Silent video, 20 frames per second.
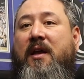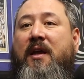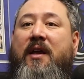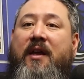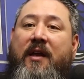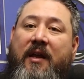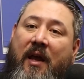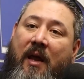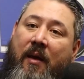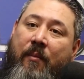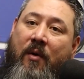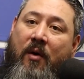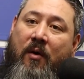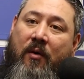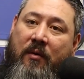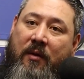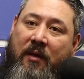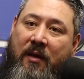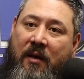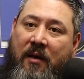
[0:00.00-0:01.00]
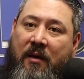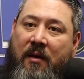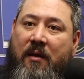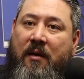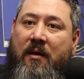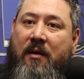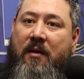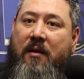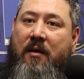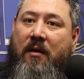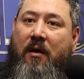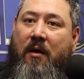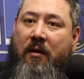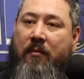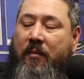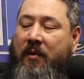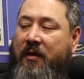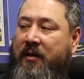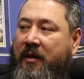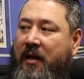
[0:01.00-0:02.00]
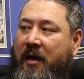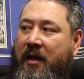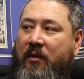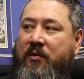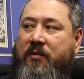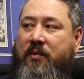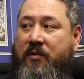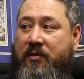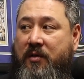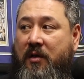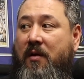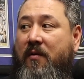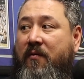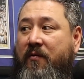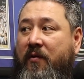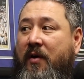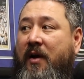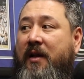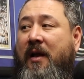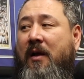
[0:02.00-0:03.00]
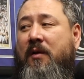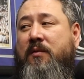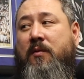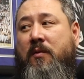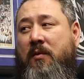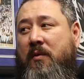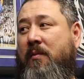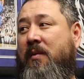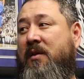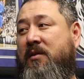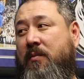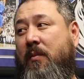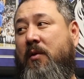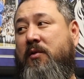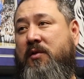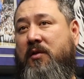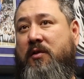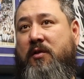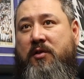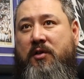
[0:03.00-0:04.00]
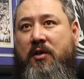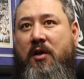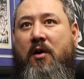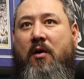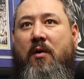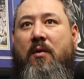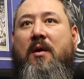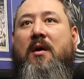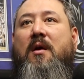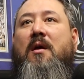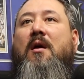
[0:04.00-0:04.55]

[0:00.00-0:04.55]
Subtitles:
He came early on Monday. He was supposed to come Friday. I was going to miss most of the show.